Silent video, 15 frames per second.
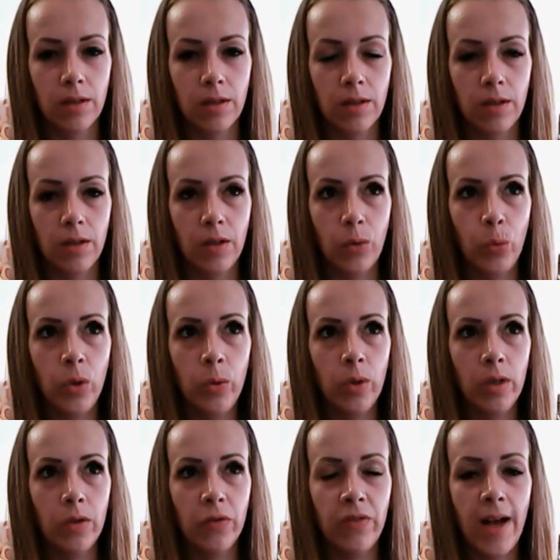we
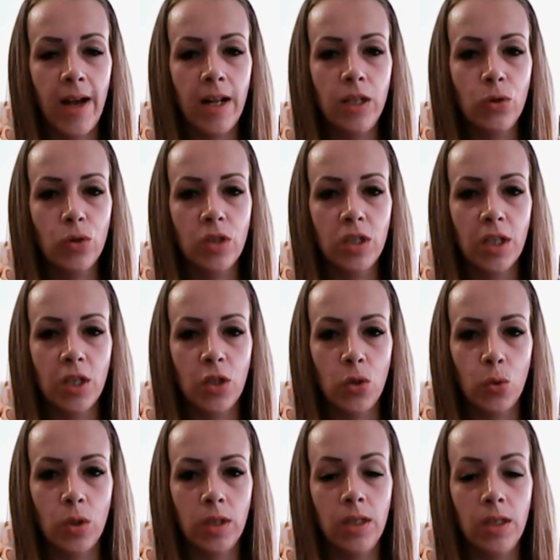will value
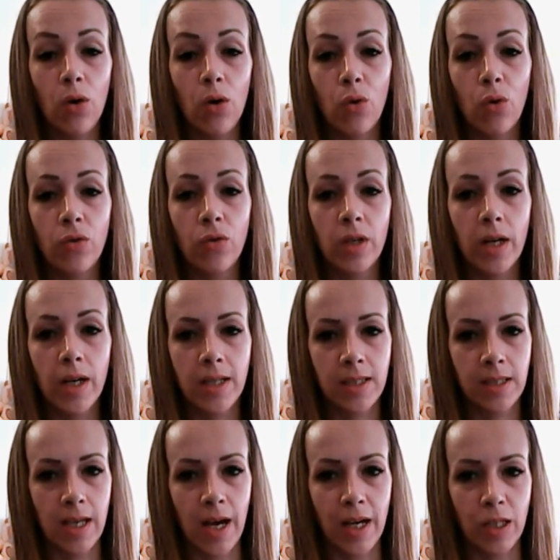security over
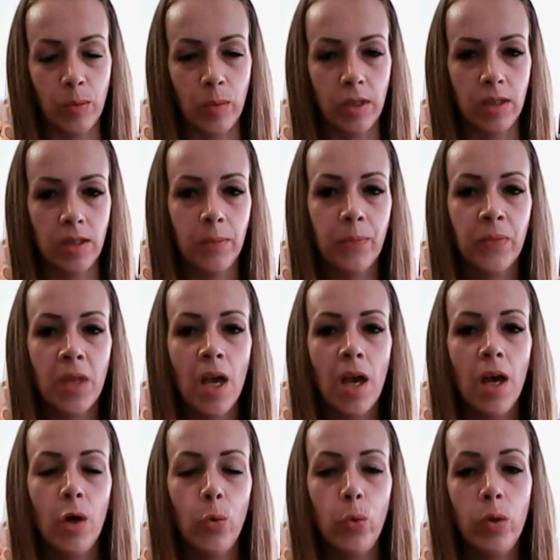excitement.
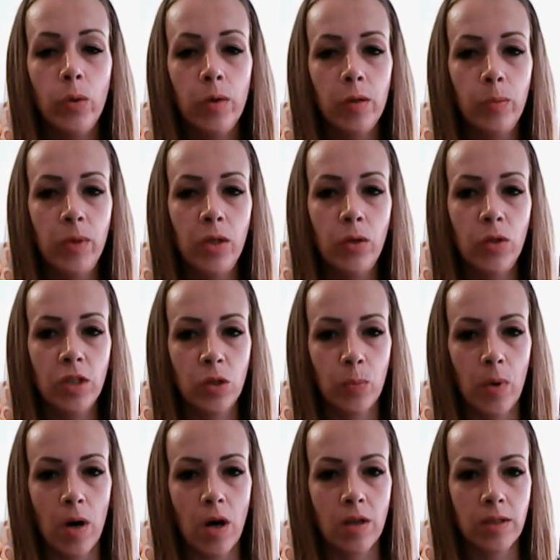We will be
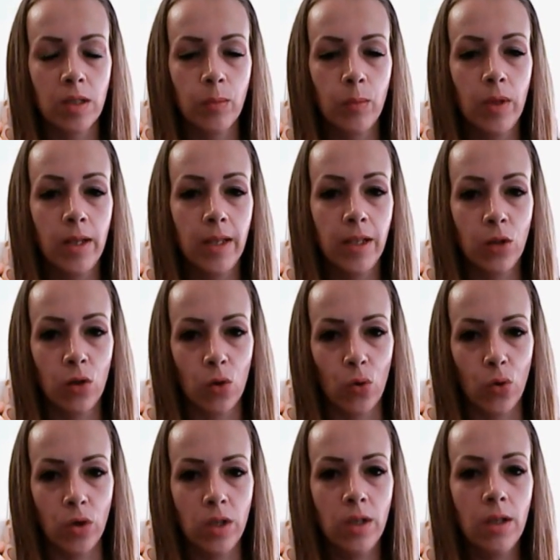responsible and
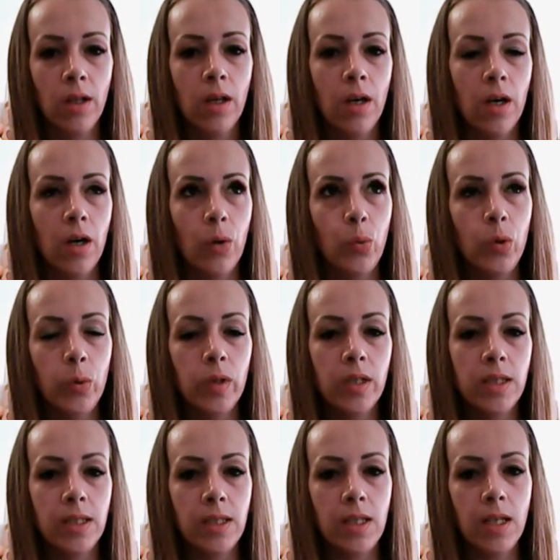loyal. We will
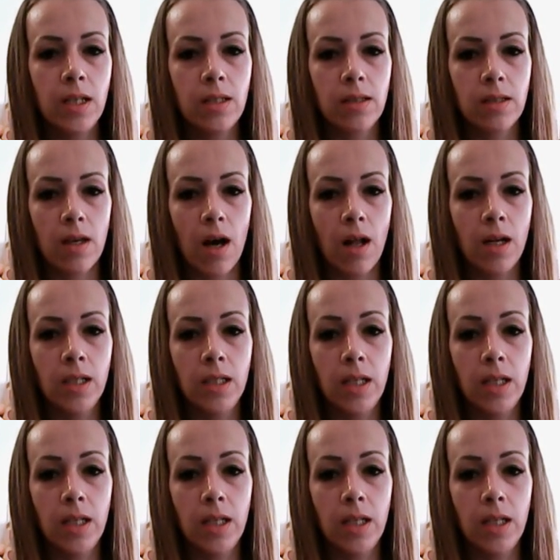seek solid and